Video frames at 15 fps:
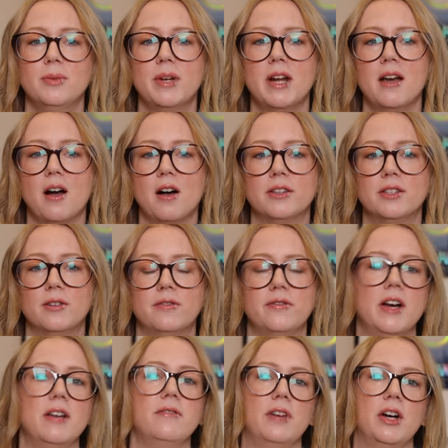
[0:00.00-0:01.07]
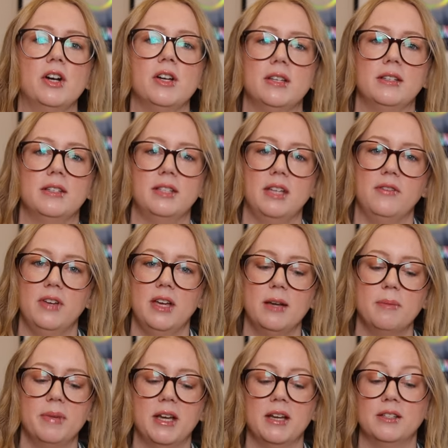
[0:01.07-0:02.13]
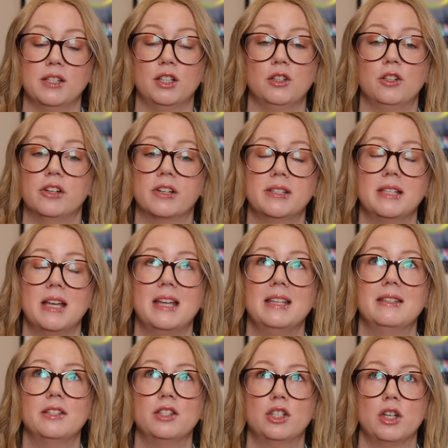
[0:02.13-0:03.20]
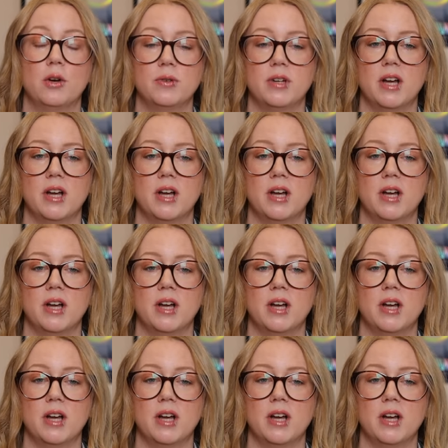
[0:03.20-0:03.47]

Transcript: one I also find very deceiving because it looks so